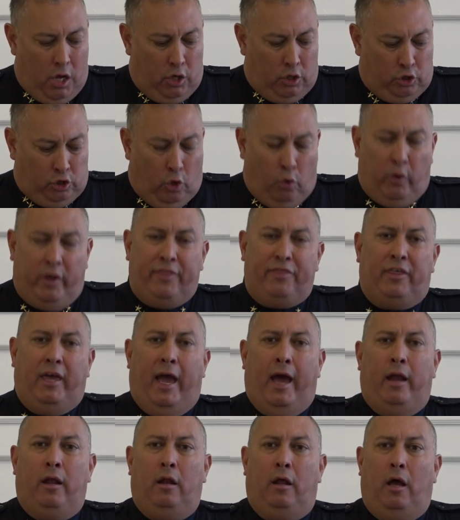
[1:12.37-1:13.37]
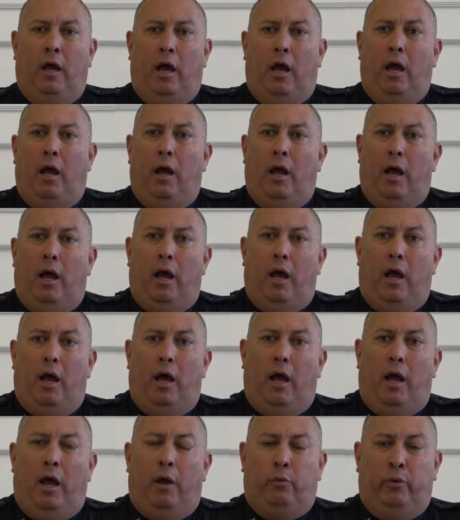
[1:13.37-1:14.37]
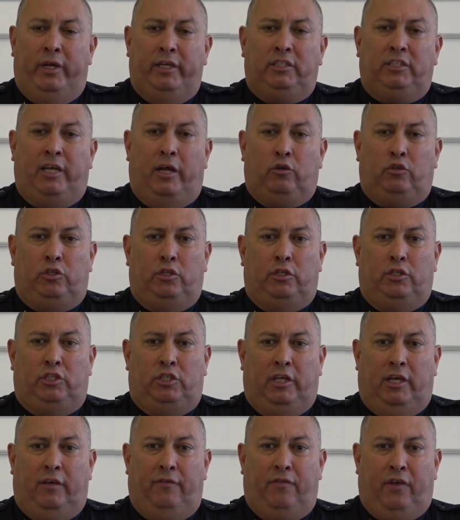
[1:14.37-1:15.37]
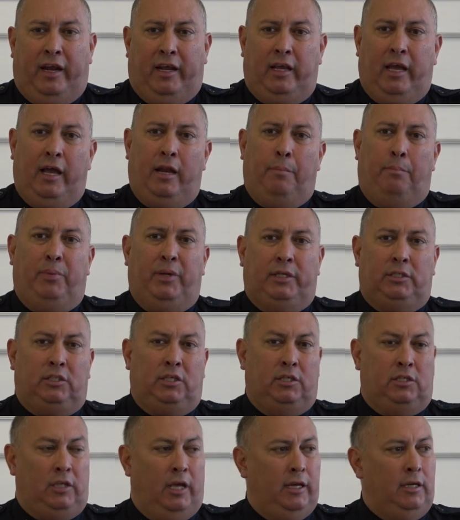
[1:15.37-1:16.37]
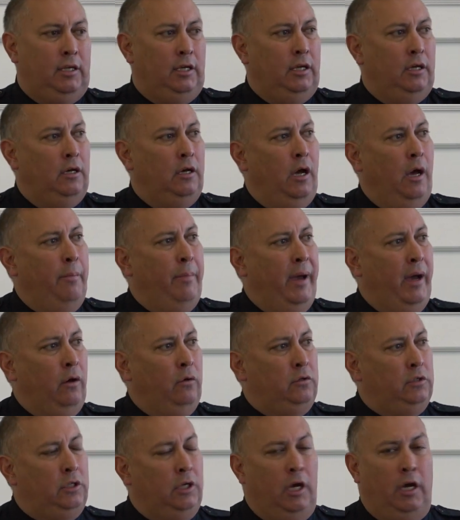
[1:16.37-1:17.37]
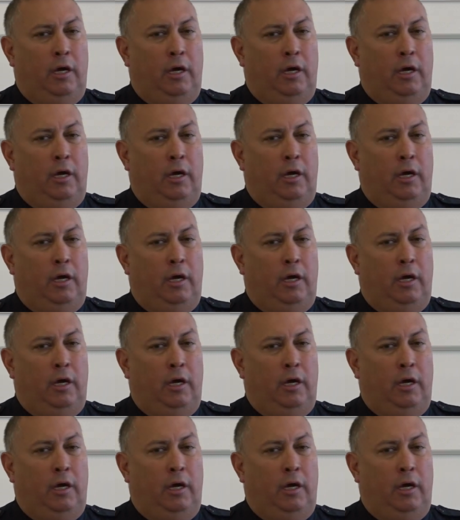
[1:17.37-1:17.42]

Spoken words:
So with that, I reached out to the chief and I kind of pitched this idea about